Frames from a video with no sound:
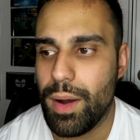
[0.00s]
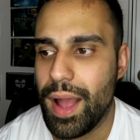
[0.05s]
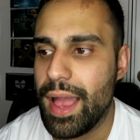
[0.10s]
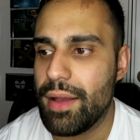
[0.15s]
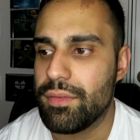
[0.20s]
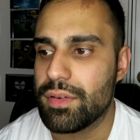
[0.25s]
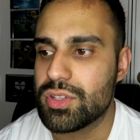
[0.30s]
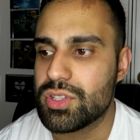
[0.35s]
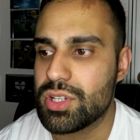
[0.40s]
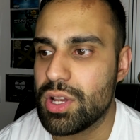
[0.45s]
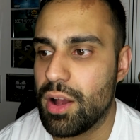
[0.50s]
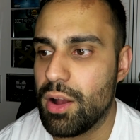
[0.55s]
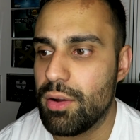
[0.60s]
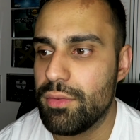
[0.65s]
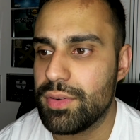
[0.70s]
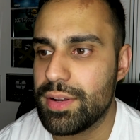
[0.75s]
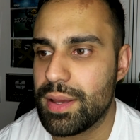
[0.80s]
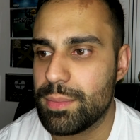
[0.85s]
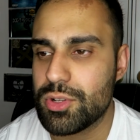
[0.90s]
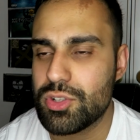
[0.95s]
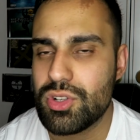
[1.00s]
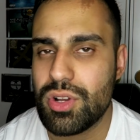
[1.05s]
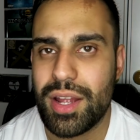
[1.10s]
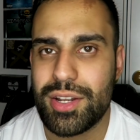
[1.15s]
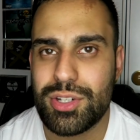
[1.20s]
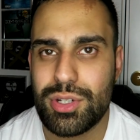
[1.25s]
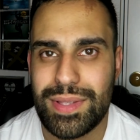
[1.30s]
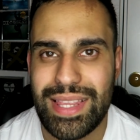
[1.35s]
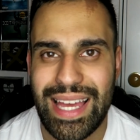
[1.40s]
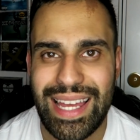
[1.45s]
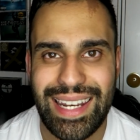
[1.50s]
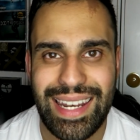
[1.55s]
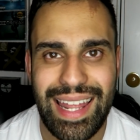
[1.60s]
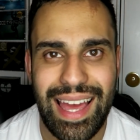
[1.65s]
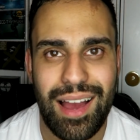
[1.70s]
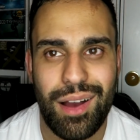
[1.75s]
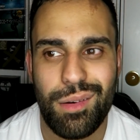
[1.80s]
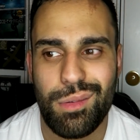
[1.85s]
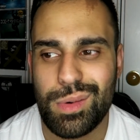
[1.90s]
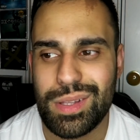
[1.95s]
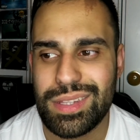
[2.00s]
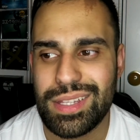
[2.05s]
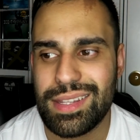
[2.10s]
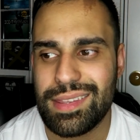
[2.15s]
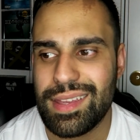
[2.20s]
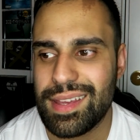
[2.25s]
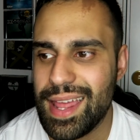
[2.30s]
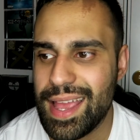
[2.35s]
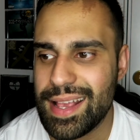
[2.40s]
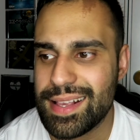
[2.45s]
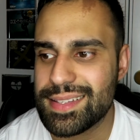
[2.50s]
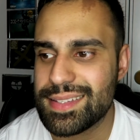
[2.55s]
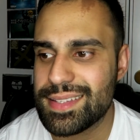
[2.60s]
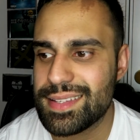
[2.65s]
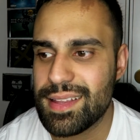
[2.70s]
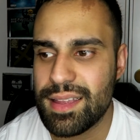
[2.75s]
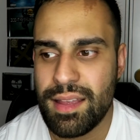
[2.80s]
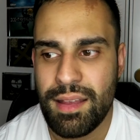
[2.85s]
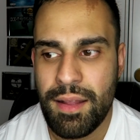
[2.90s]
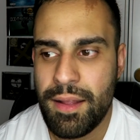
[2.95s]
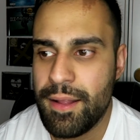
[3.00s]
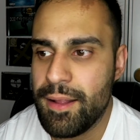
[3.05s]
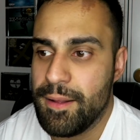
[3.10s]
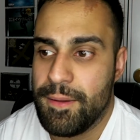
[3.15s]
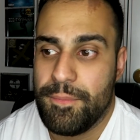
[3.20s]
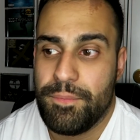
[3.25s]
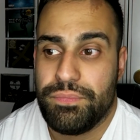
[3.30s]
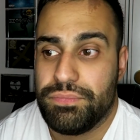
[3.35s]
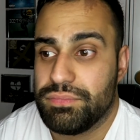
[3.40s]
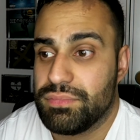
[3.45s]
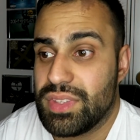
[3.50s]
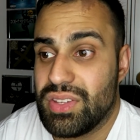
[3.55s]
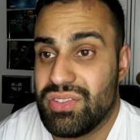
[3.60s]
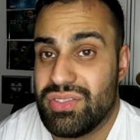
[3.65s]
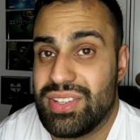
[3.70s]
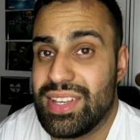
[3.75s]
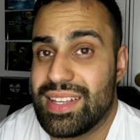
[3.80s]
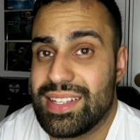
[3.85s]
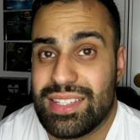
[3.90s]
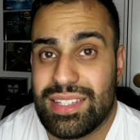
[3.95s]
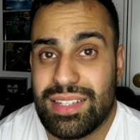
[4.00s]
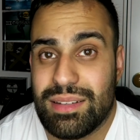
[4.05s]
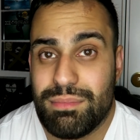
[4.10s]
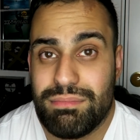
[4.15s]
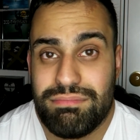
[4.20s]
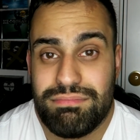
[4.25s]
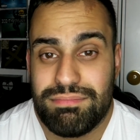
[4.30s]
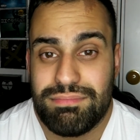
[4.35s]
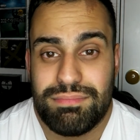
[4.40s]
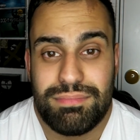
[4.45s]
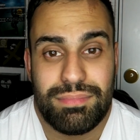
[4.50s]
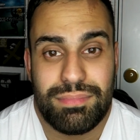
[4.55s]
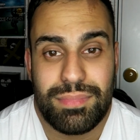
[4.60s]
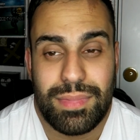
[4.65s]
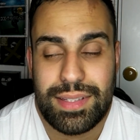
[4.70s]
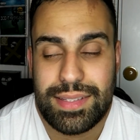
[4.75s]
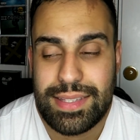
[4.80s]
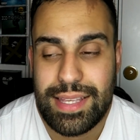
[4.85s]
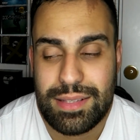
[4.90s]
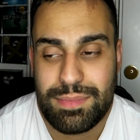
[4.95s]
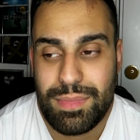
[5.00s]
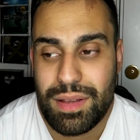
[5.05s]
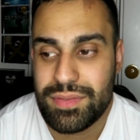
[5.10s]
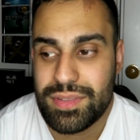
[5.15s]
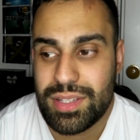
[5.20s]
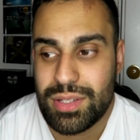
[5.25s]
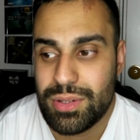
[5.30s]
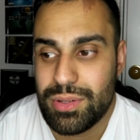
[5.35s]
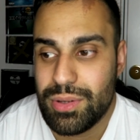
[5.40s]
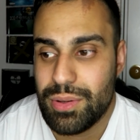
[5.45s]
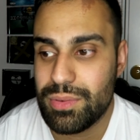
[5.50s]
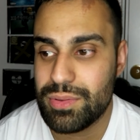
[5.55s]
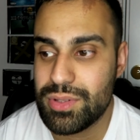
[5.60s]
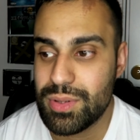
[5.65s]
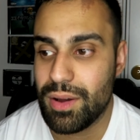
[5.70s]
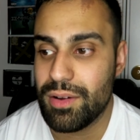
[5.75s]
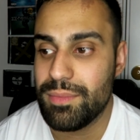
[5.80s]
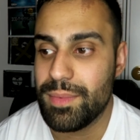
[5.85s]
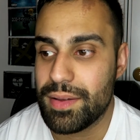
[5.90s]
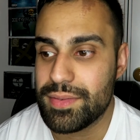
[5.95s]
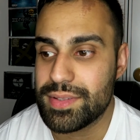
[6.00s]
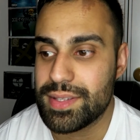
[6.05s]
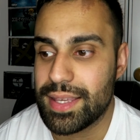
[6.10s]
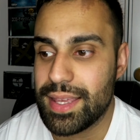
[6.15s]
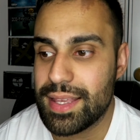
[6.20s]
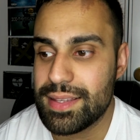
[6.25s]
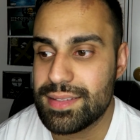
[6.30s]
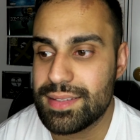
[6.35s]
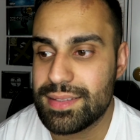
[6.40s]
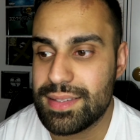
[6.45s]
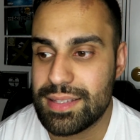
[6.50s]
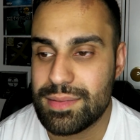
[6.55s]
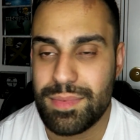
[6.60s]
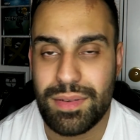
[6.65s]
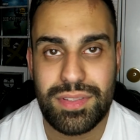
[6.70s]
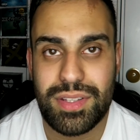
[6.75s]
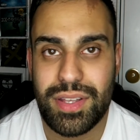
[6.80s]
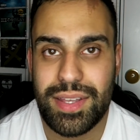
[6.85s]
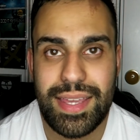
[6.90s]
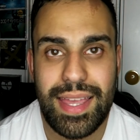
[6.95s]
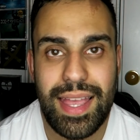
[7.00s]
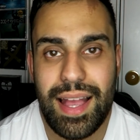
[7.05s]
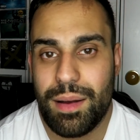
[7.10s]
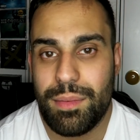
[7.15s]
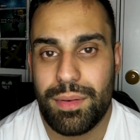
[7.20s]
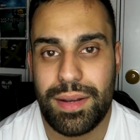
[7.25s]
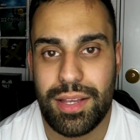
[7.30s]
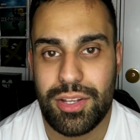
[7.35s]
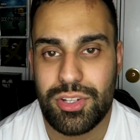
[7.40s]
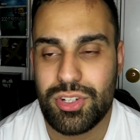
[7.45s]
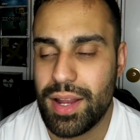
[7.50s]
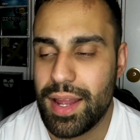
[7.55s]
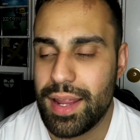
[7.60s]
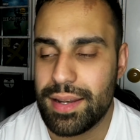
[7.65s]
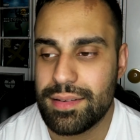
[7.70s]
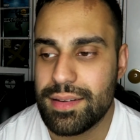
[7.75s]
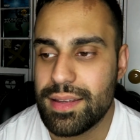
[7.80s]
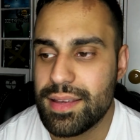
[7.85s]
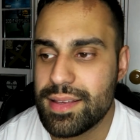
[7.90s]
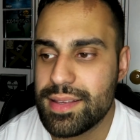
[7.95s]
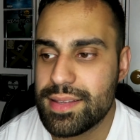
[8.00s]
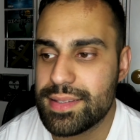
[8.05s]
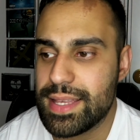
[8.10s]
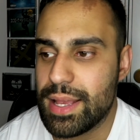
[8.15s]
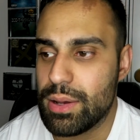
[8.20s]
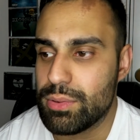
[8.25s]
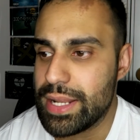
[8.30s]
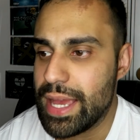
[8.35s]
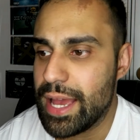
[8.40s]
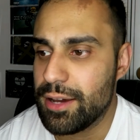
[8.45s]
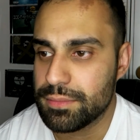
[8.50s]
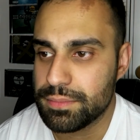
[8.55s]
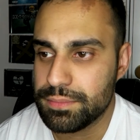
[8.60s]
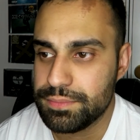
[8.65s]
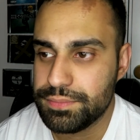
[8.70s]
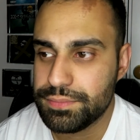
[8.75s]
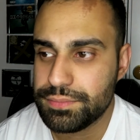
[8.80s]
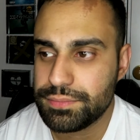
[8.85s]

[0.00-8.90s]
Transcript: whatever. So hopefully I'm going to try and do that now within the next 6 months to 12 months, I guess. 6 months to a year, I'm going to try and settle down